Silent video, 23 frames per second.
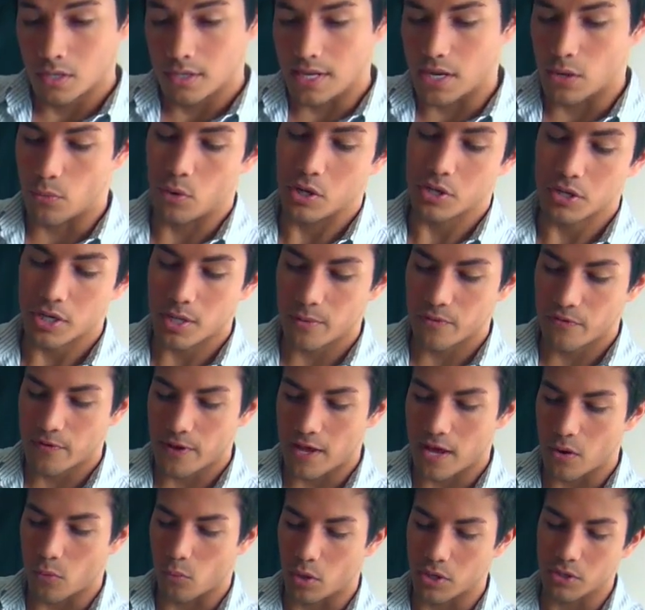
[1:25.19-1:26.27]
yeah, one gram of
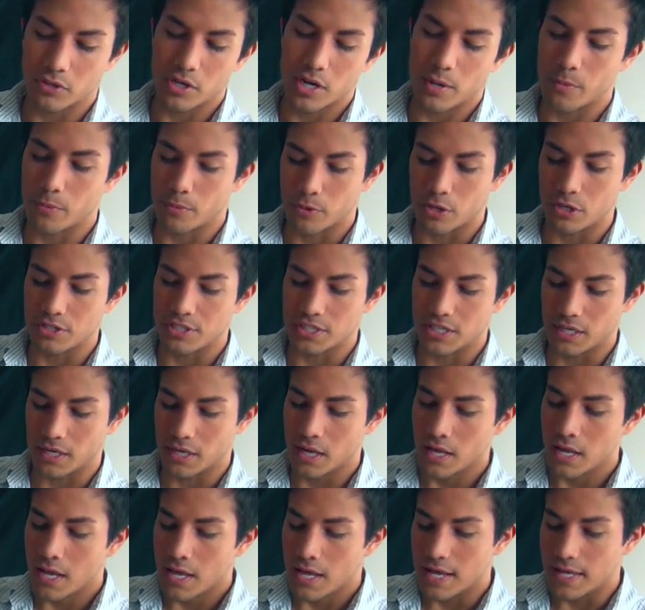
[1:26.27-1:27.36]
fat, one gram of
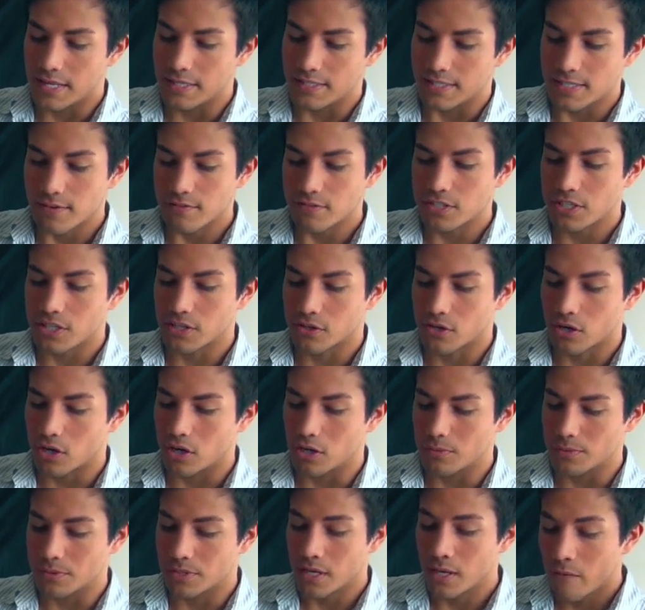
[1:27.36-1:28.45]
protein, and 17
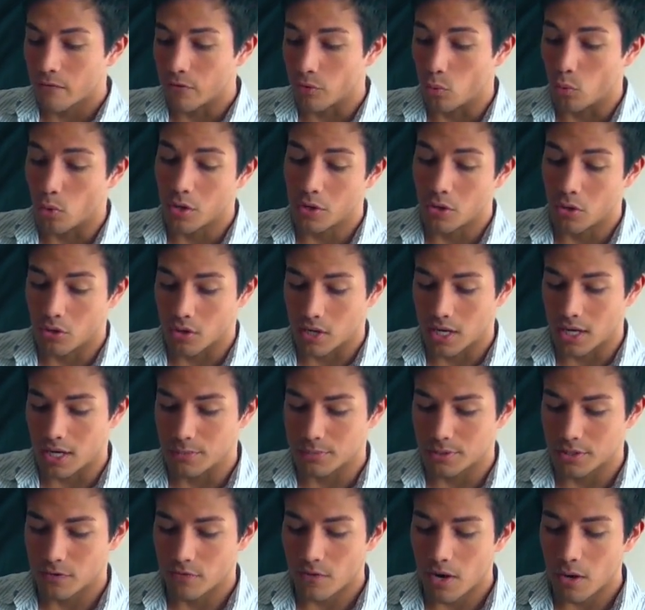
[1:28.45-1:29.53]
carbs for one whole cup.
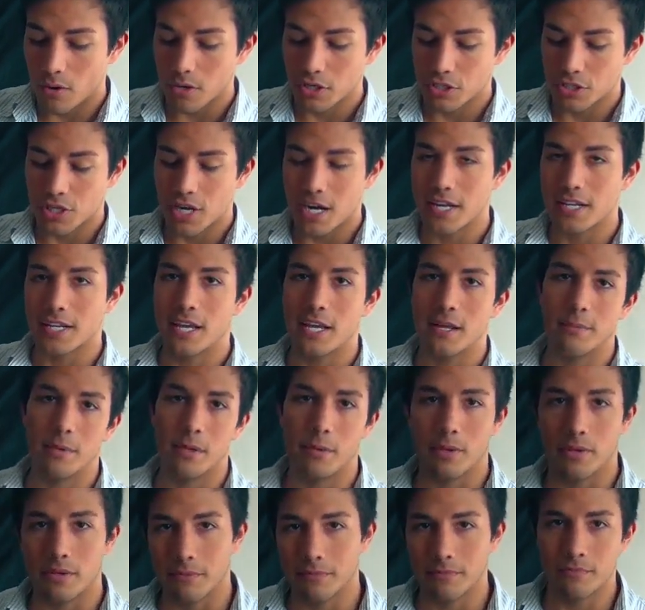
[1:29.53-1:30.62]
So if I were to try to get
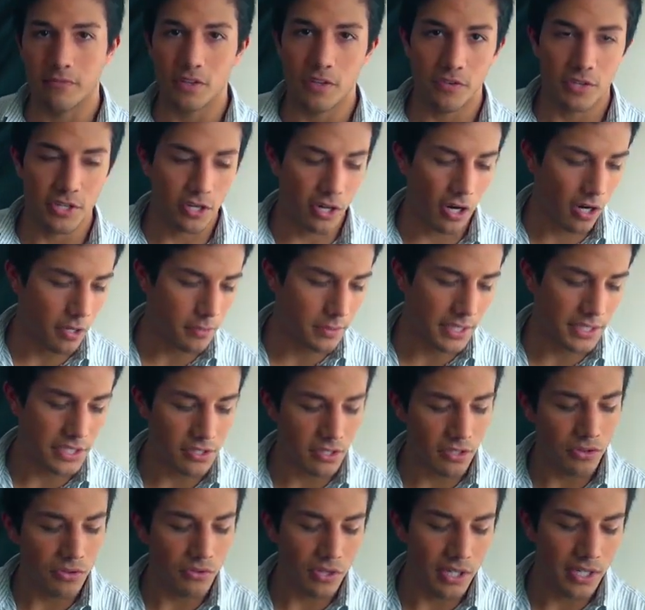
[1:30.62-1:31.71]
maybe 50 carbs, that's a
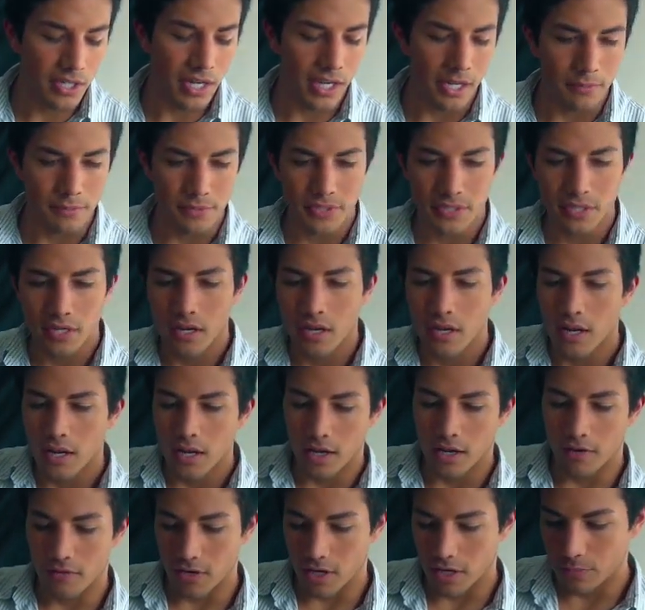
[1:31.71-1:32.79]
good three cups
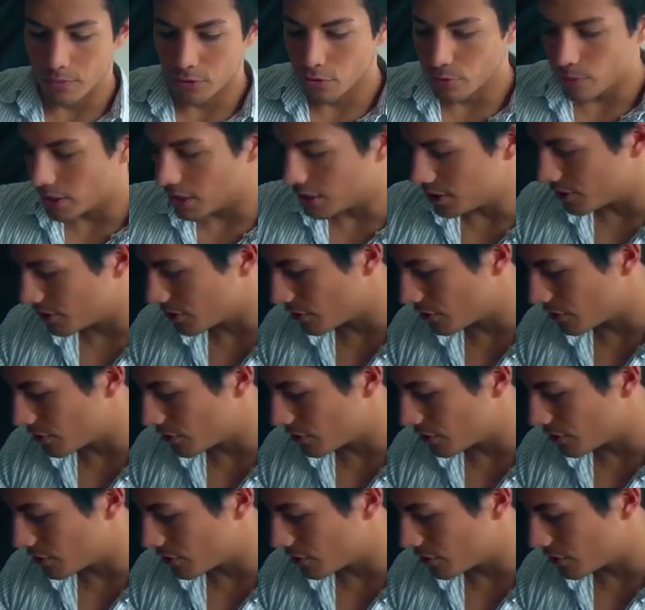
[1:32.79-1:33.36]
of uh, blueberries.